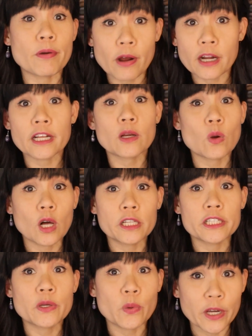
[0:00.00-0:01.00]
product
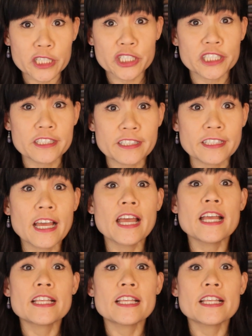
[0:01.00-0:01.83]
quality questions,